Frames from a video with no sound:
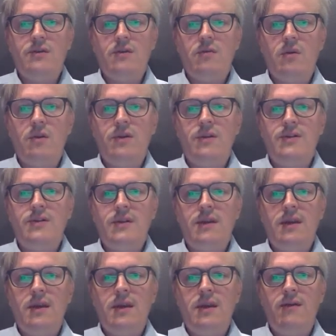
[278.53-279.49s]
So what you
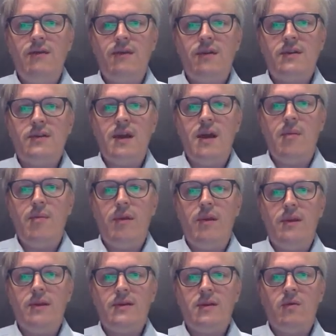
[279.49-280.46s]
see, for example,
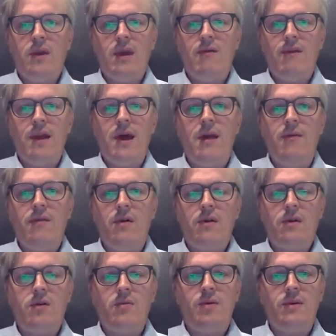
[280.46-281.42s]
is that we have live
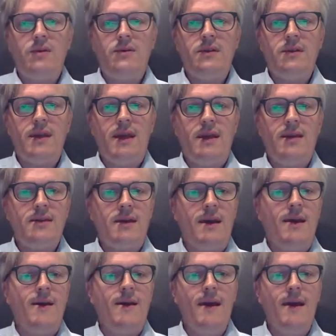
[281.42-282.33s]
occupancy data